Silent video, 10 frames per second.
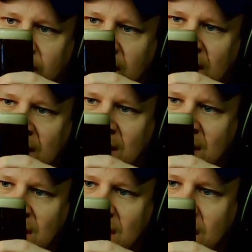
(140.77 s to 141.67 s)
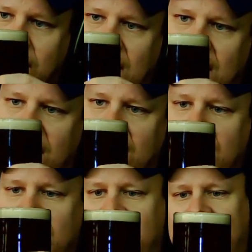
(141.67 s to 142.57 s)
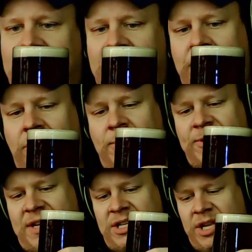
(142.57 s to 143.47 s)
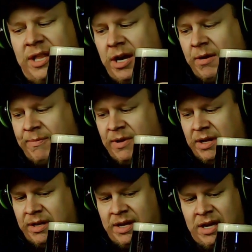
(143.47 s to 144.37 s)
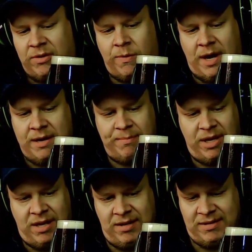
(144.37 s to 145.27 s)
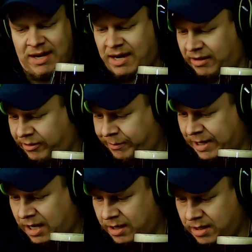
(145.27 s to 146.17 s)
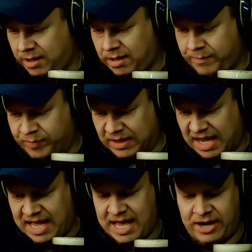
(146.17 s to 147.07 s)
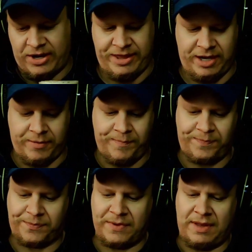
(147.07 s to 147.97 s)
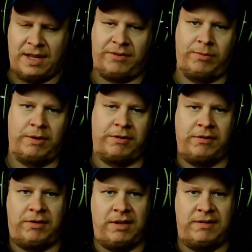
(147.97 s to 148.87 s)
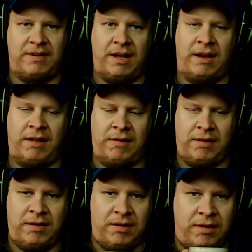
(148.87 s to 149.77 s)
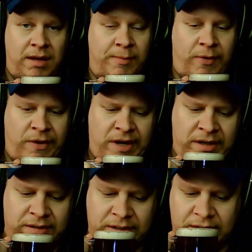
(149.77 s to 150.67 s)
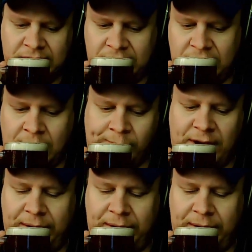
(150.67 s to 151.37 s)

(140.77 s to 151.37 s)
Nah, well, we almost get you there, but not quite, because I got a little bit of head on there. And that's what she said. Am I right? I'm right.